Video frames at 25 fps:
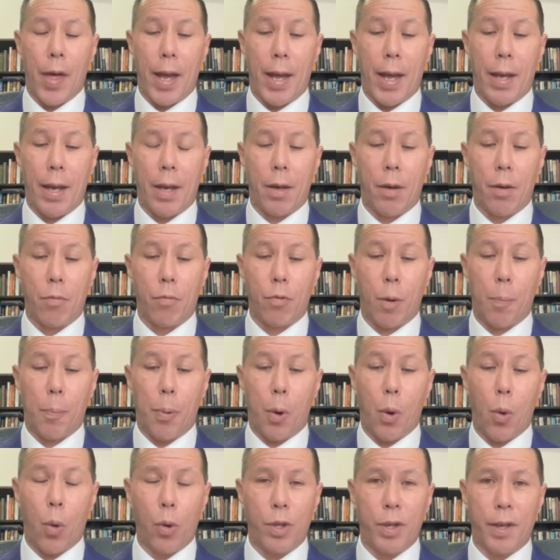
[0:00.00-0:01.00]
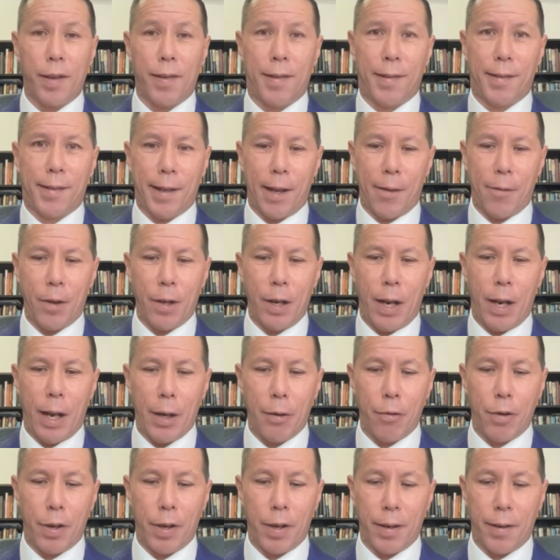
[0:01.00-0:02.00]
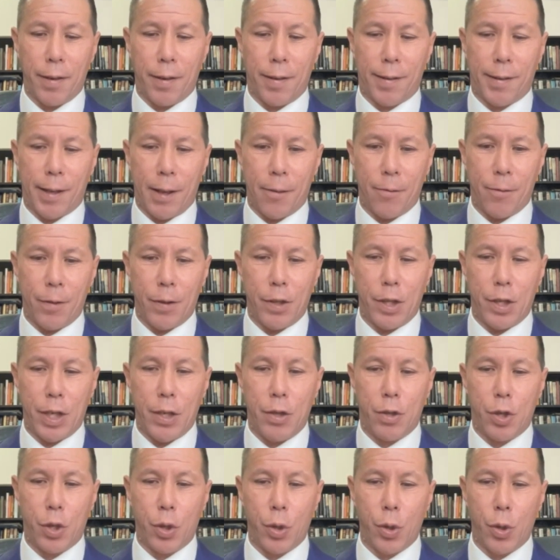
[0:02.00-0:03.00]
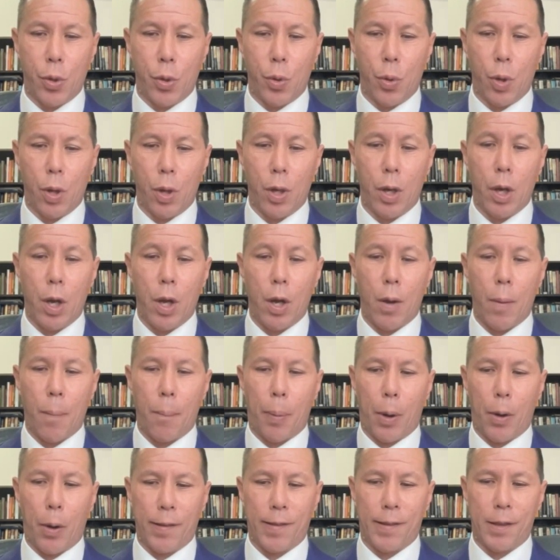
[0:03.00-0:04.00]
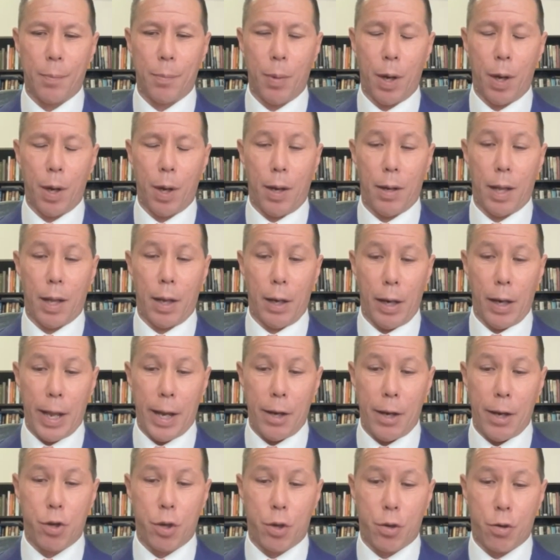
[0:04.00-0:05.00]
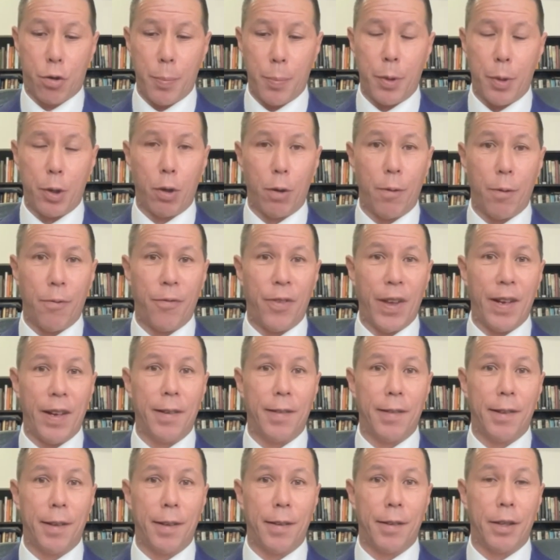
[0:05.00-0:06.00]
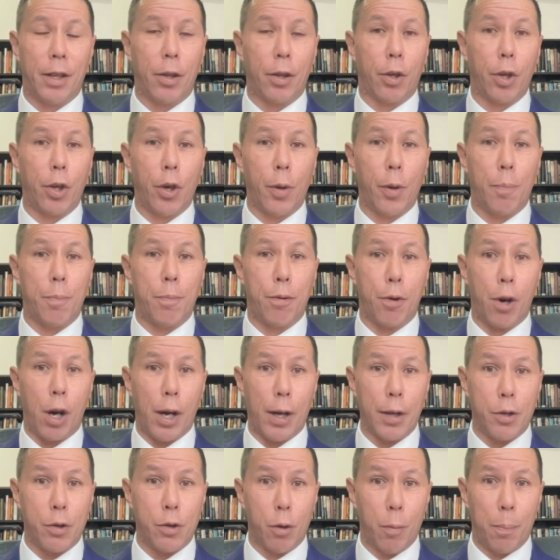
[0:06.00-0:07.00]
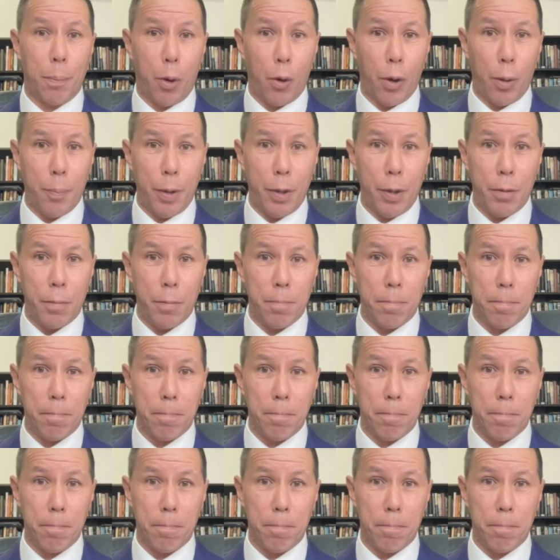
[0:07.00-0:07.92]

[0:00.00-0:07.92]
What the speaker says: They reported 772 alleged criminal offences that occurred prior to appointment.